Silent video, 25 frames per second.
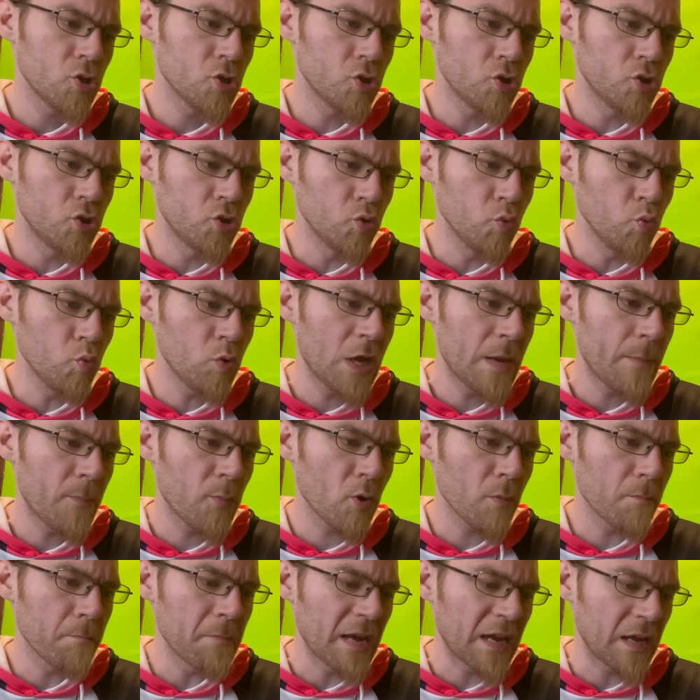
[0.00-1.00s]

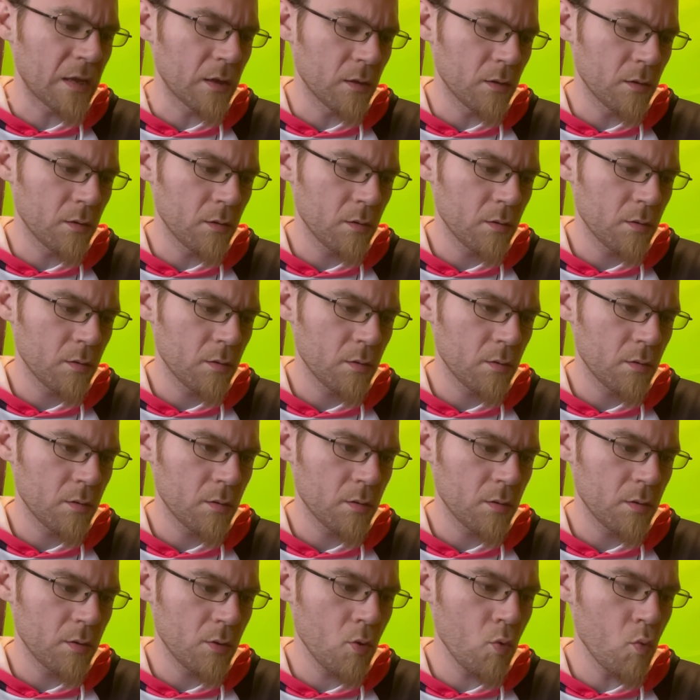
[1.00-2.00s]
Zookeeper Mechan.
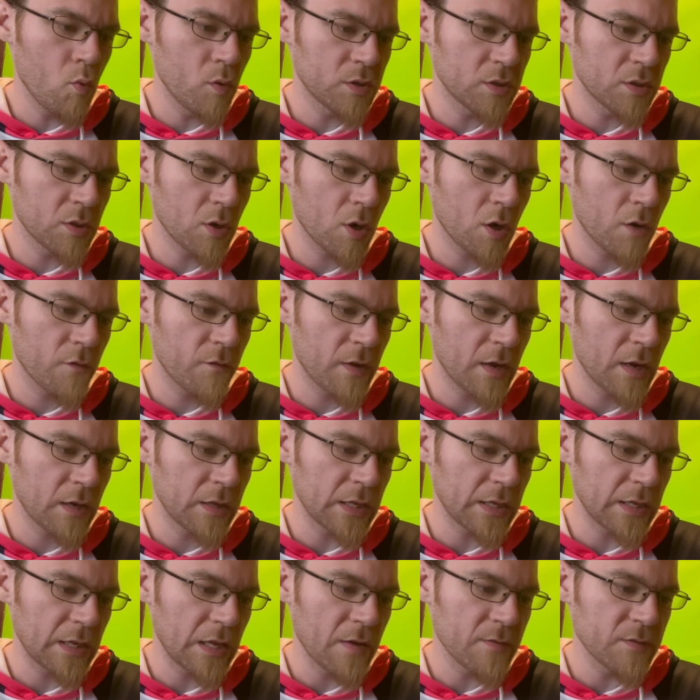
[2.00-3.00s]
Oh, it's an artifact
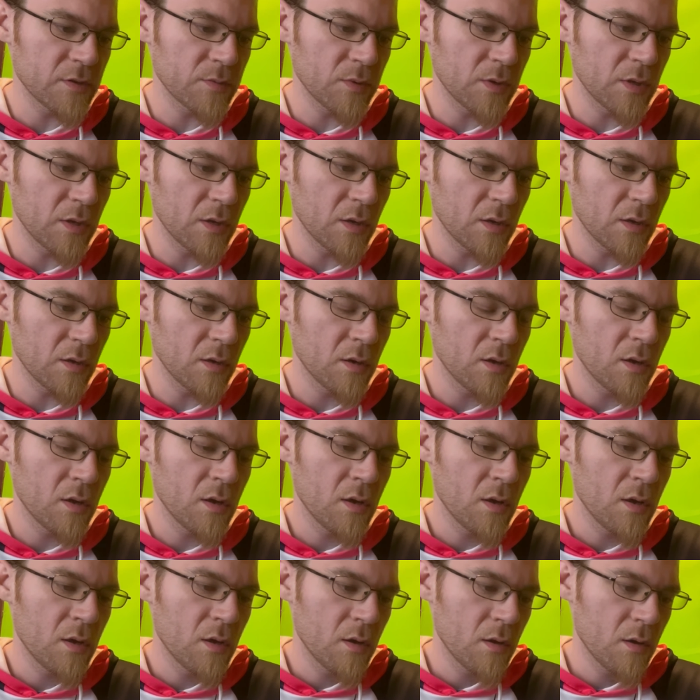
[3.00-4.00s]
that gives me
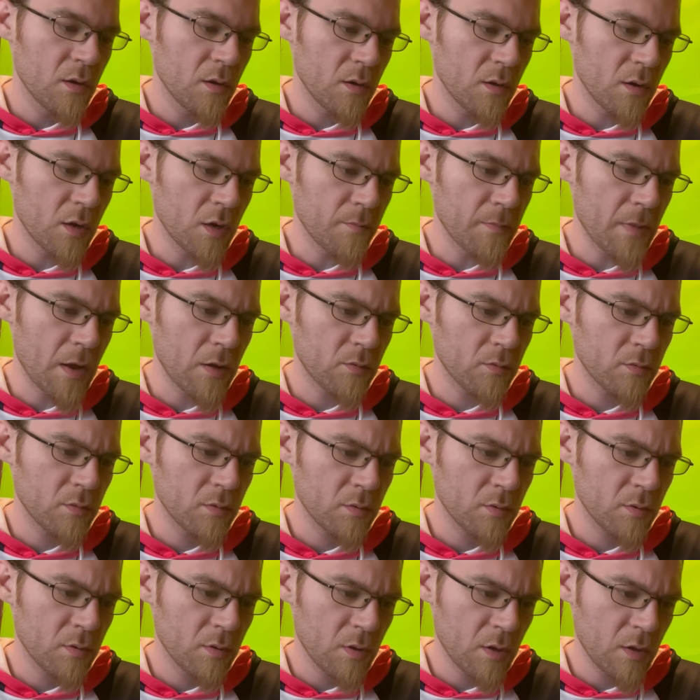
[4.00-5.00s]
a
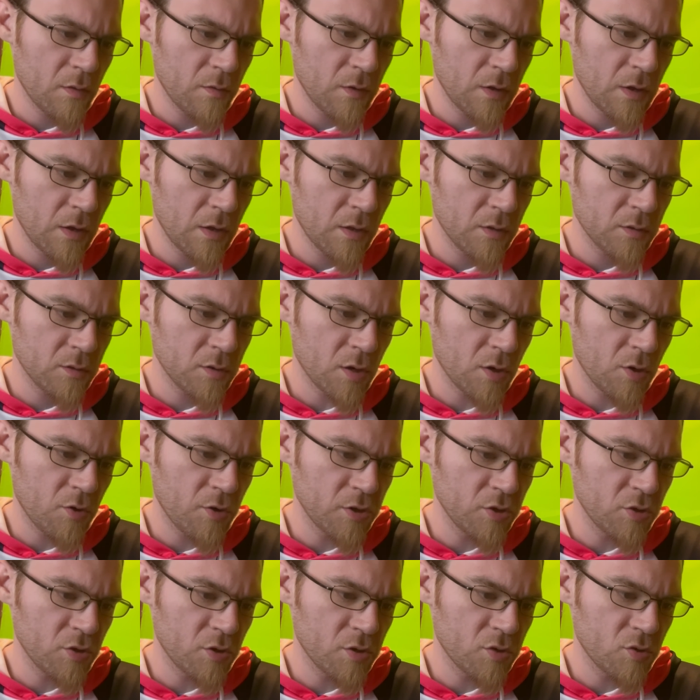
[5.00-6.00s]
mountain, and then target
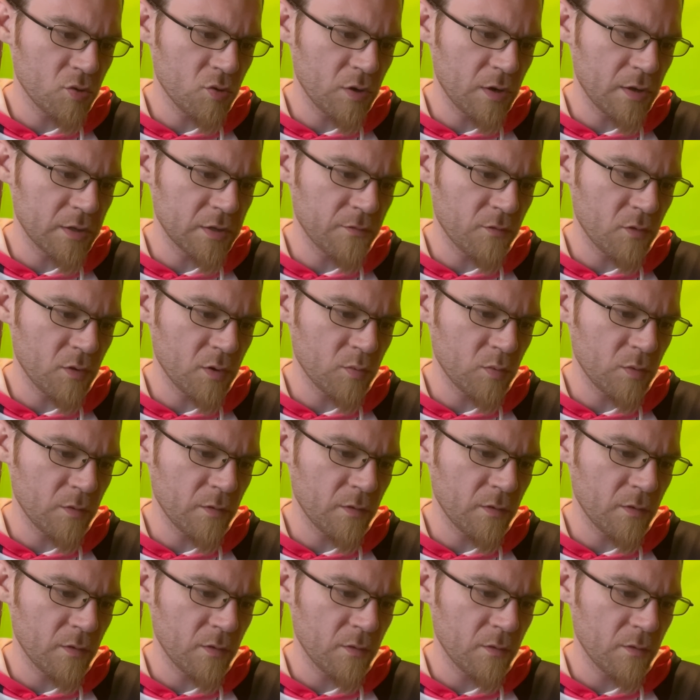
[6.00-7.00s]
creature control gets
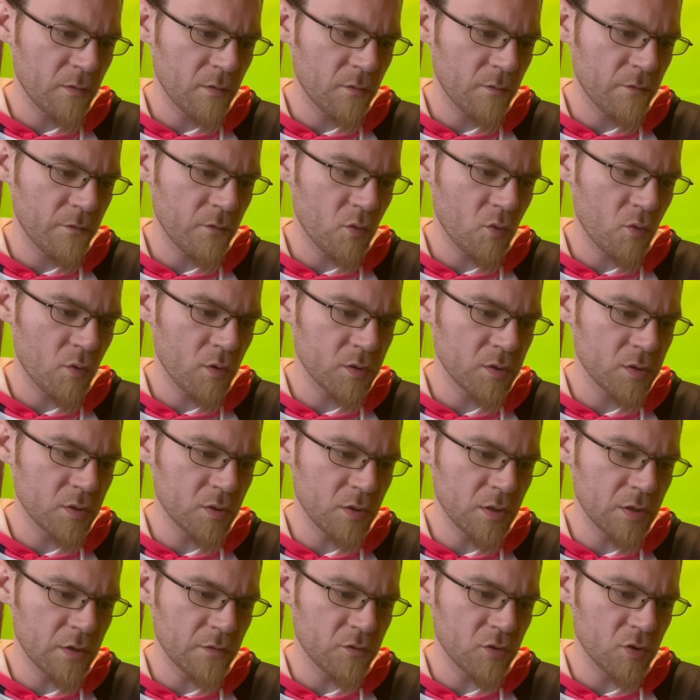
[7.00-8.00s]
+1/+4 until
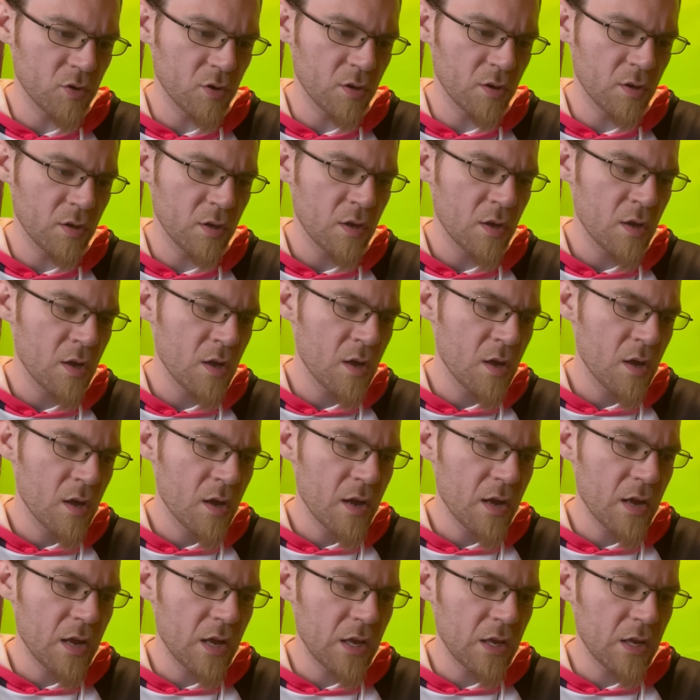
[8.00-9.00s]
end of turn.
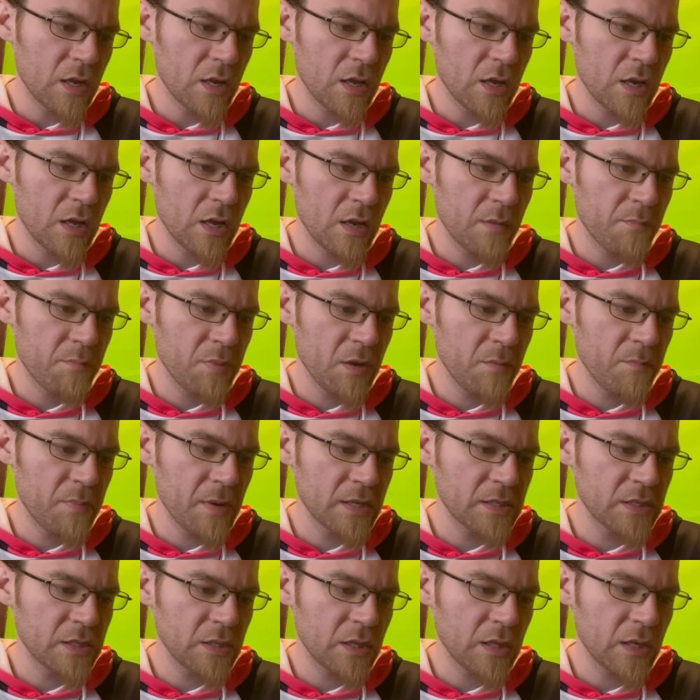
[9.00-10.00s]
It'd be
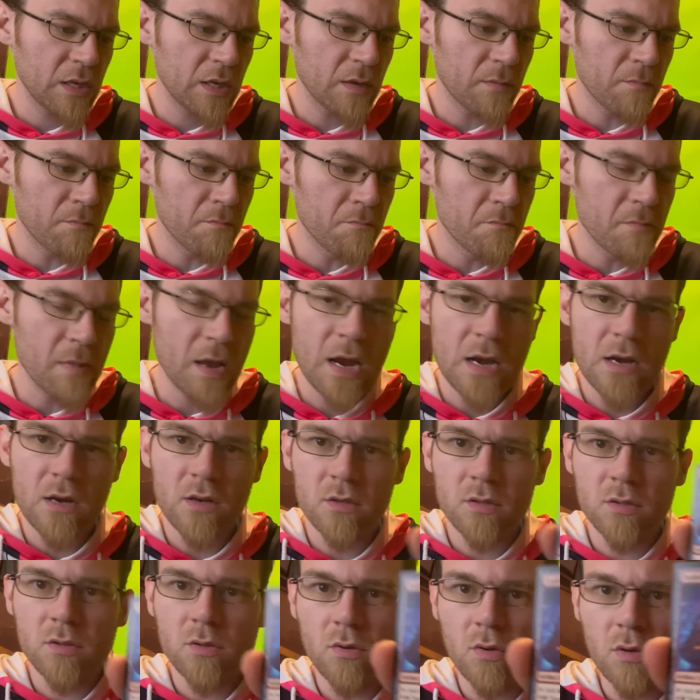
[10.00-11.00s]
basically a
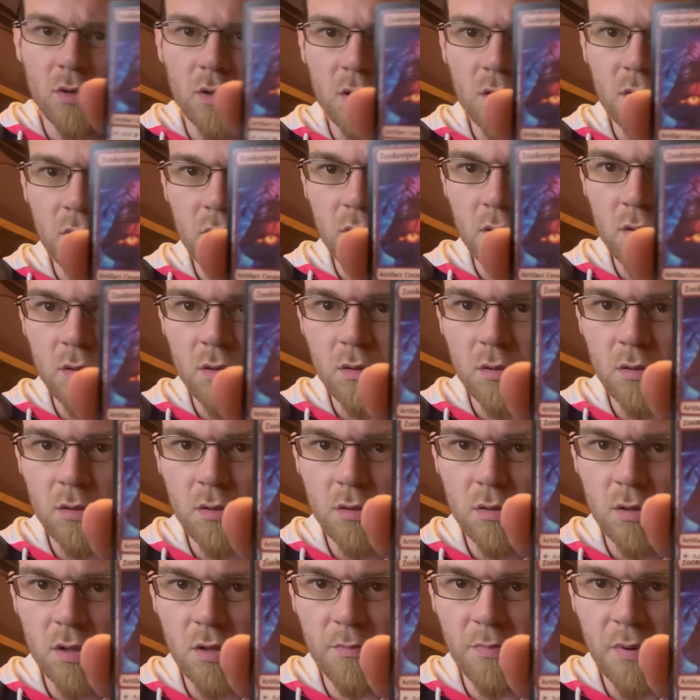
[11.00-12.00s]
mana dork.
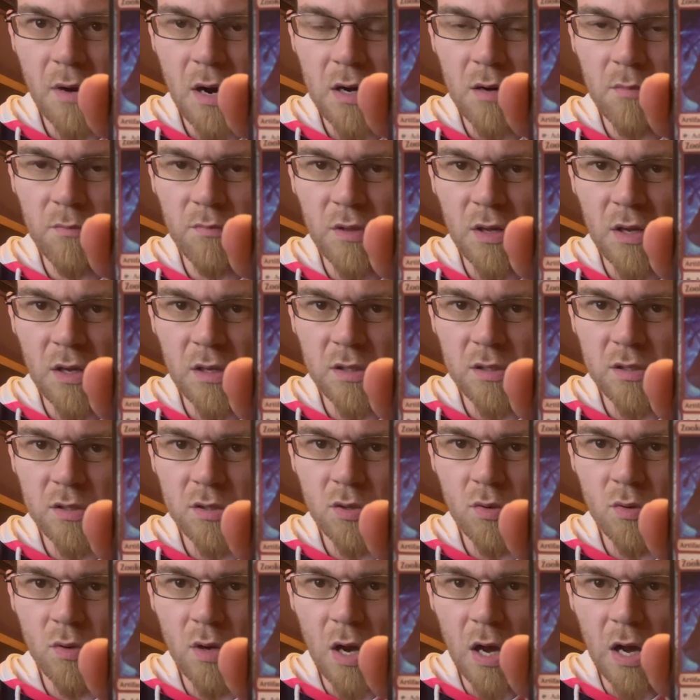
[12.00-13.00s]
The bottom thing's
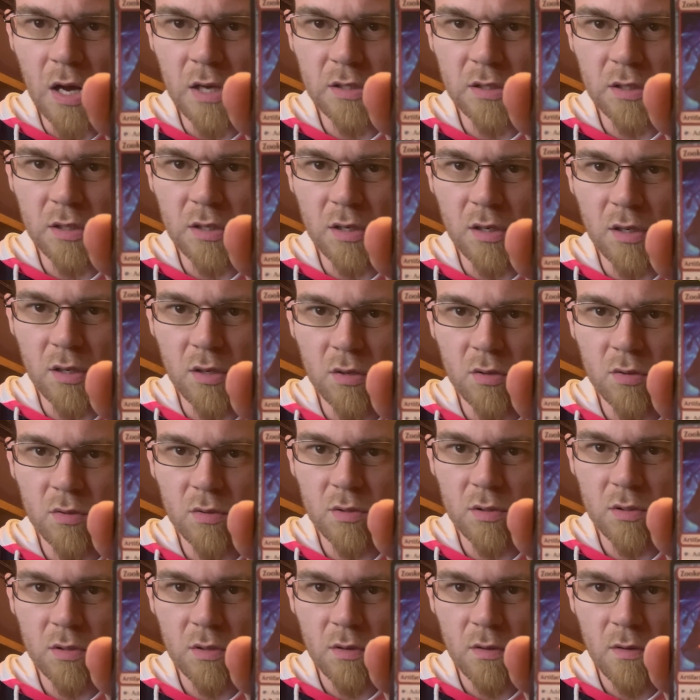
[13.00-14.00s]
too costly to
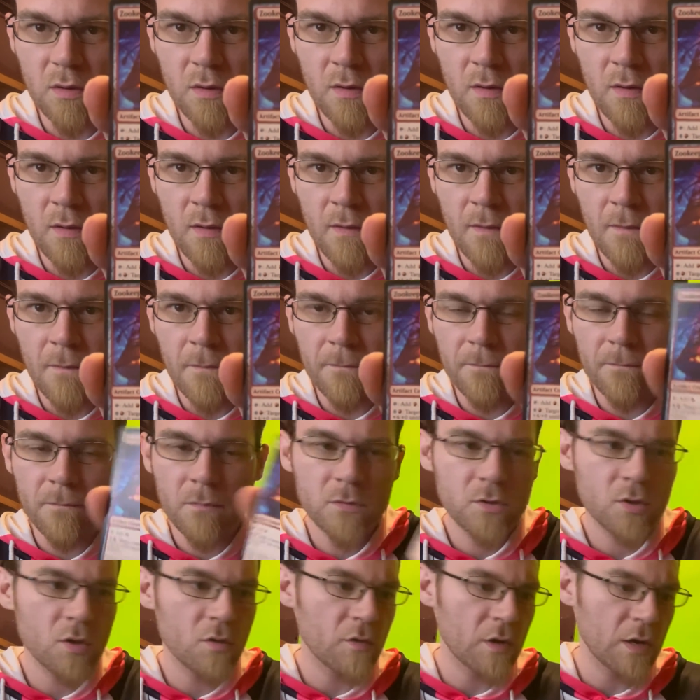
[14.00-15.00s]
use.
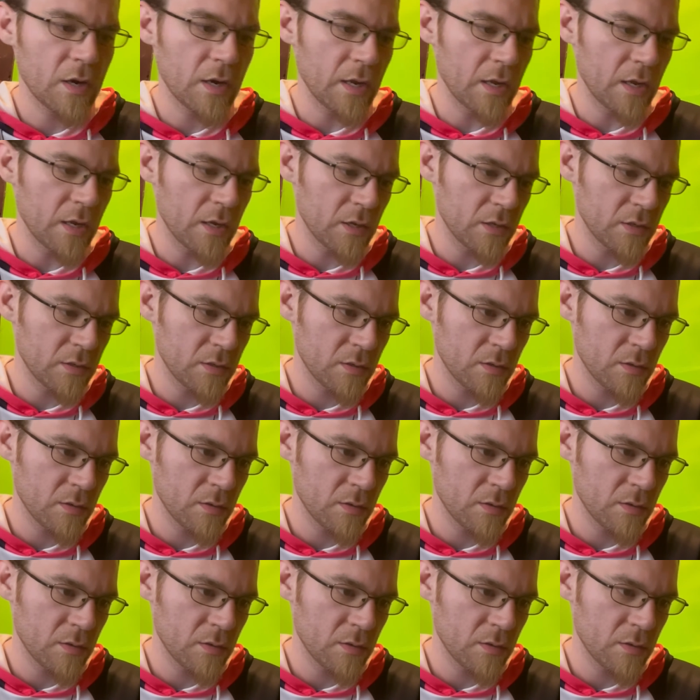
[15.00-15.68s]
It's alright, I guess.